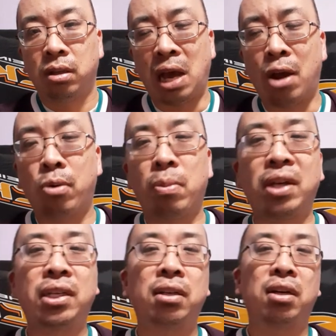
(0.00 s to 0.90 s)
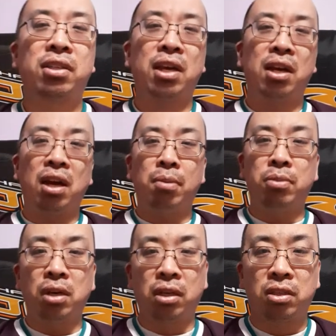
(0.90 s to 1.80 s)
Our Mighty Ducks, Anaheim
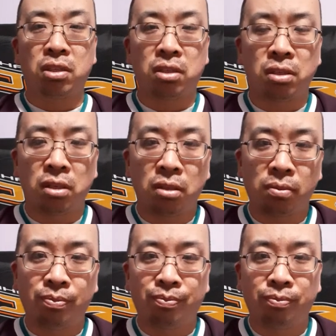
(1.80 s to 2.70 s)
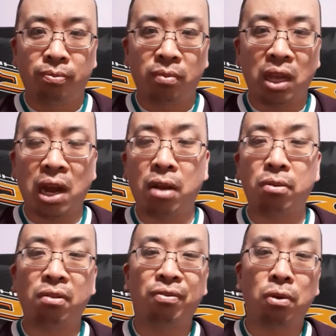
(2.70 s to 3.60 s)
Ducks, hired
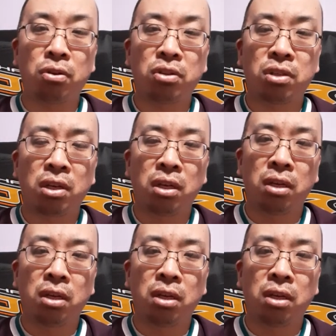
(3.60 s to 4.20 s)
their first